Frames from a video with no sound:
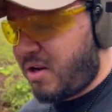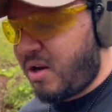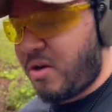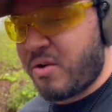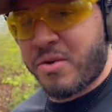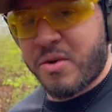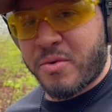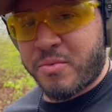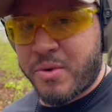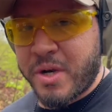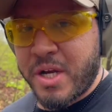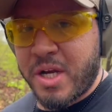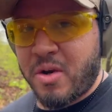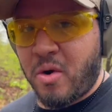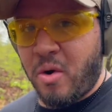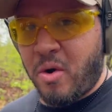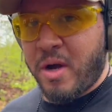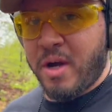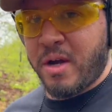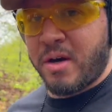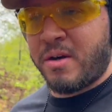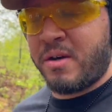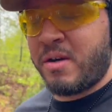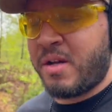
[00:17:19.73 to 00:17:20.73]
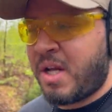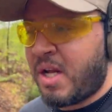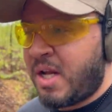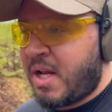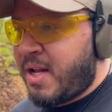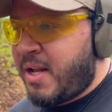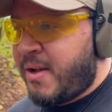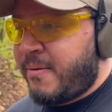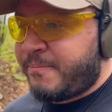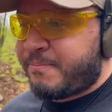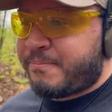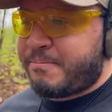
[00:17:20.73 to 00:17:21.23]
recoil,
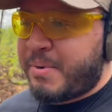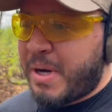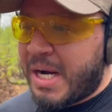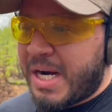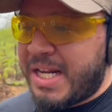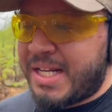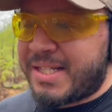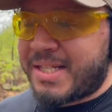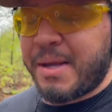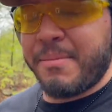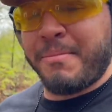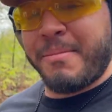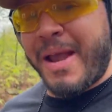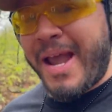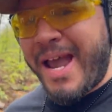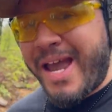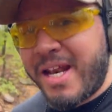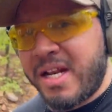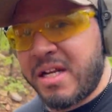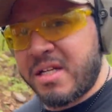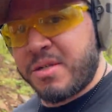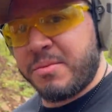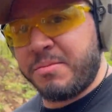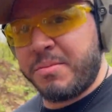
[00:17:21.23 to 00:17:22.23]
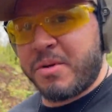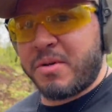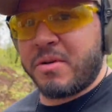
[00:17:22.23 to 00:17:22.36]
but is it manageable?